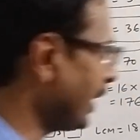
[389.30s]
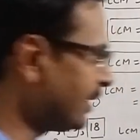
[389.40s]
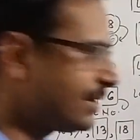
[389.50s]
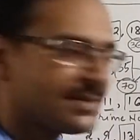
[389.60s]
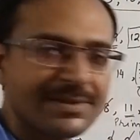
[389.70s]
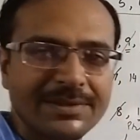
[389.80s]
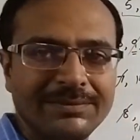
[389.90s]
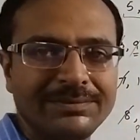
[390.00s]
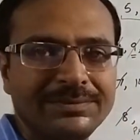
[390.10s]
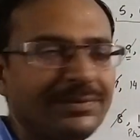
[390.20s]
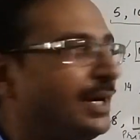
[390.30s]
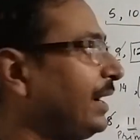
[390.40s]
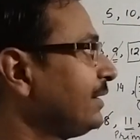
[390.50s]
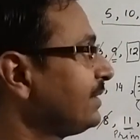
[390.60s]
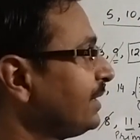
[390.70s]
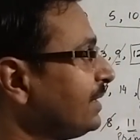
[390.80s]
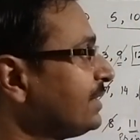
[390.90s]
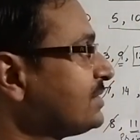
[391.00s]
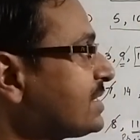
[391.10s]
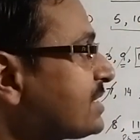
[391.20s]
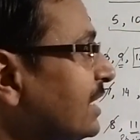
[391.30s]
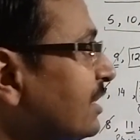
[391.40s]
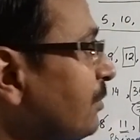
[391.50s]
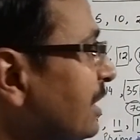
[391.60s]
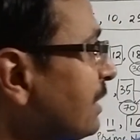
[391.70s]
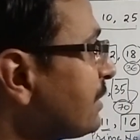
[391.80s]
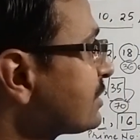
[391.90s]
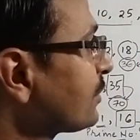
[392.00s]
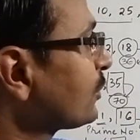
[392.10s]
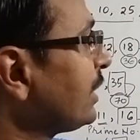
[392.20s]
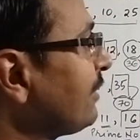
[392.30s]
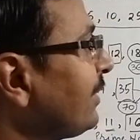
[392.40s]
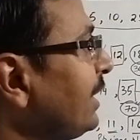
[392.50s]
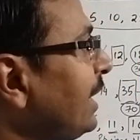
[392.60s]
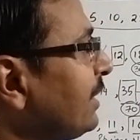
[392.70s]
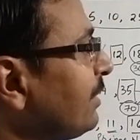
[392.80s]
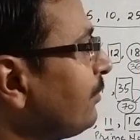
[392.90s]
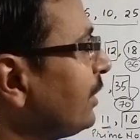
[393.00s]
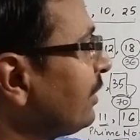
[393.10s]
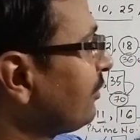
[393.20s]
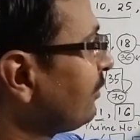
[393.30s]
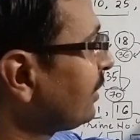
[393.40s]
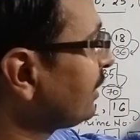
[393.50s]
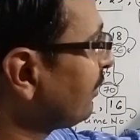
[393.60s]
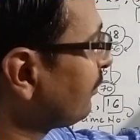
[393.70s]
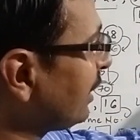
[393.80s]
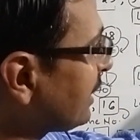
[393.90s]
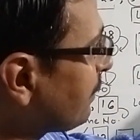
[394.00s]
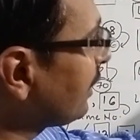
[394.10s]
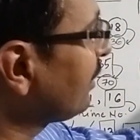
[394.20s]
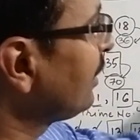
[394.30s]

write this, and just take the multiples of 25 and the multiple